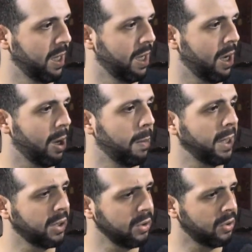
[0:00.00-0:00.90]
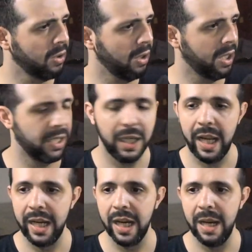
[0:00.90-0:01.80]
On my controller, I
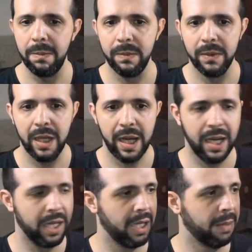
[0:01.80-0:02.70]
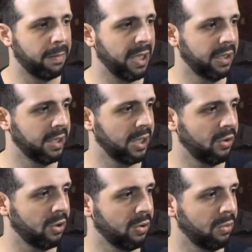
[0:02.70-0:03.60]
have a
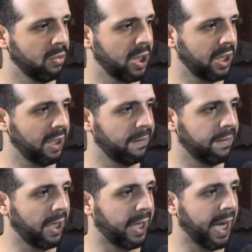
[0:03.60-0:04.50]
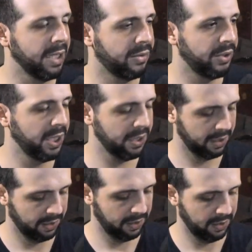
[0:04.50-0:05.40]
validation to check if the country,
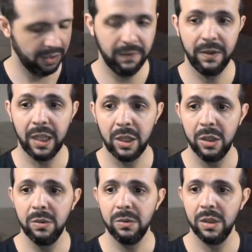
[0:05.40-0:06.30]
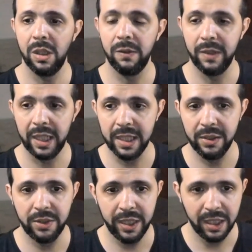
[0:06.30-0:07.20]
if the code of the
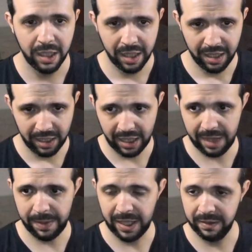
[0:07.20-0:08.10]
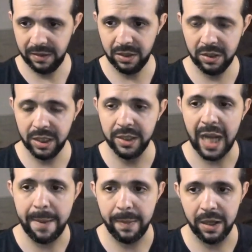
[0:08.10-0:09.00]
country have a certain
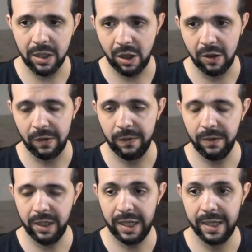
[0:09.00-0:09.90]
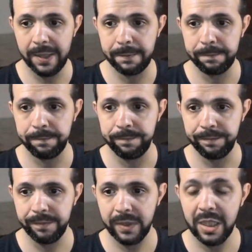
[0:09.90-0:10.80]
number of
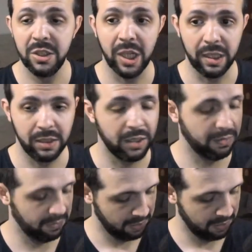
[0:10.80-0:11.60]
characters.